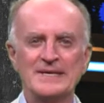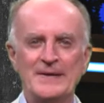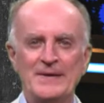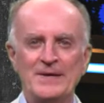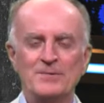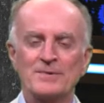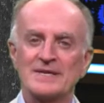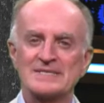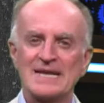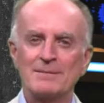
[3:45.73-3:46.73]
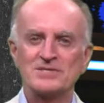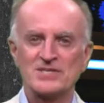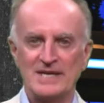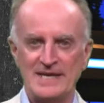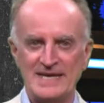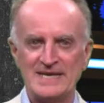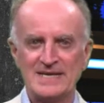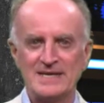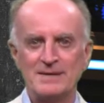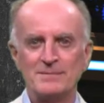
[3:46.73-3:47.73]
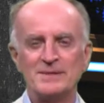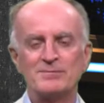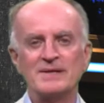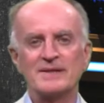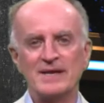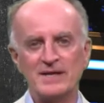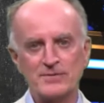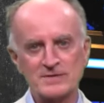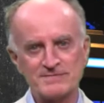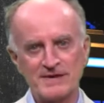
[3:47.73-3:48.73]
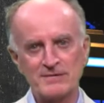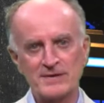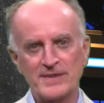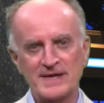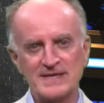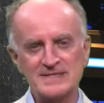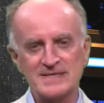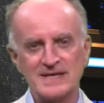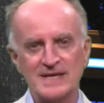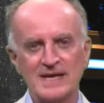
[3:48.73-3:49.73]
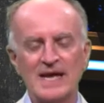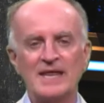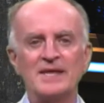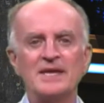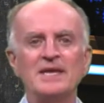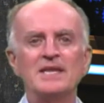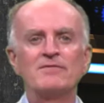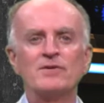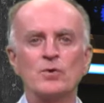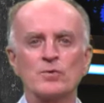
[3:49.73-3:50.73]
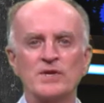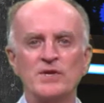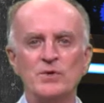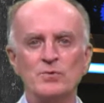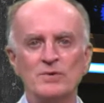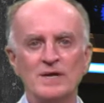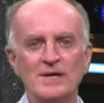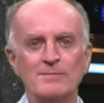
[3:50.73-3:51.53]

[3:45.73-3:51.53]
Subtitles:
we can establish a link between the lithospheric thickness and the heat flow Q,